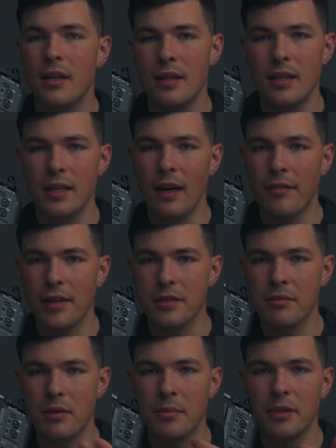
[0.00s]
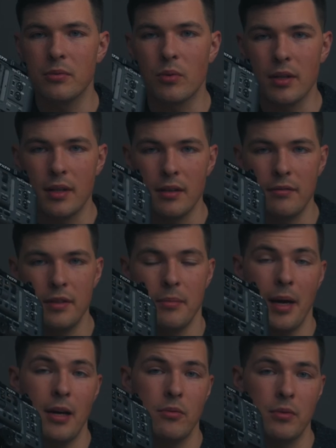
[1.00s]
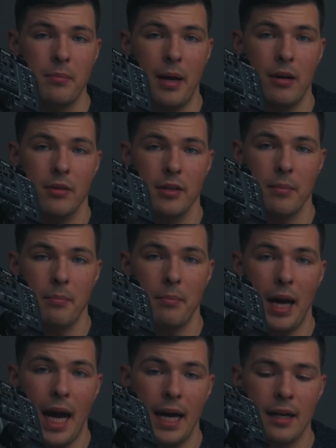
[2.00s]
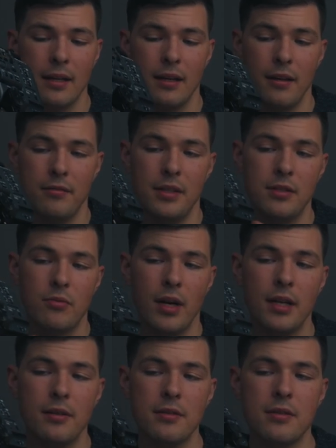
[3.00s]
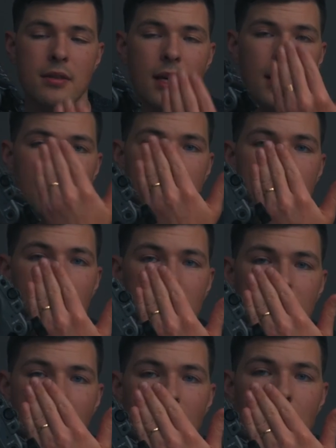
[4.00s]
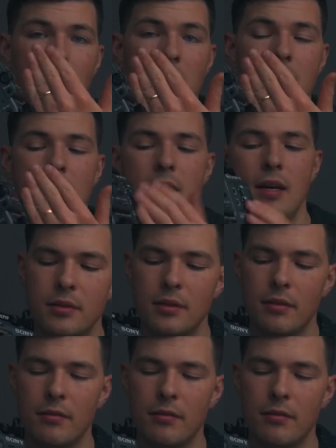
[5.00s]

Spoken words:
the FX3 build where the V-mount would mount on the back of these rails on the camera. The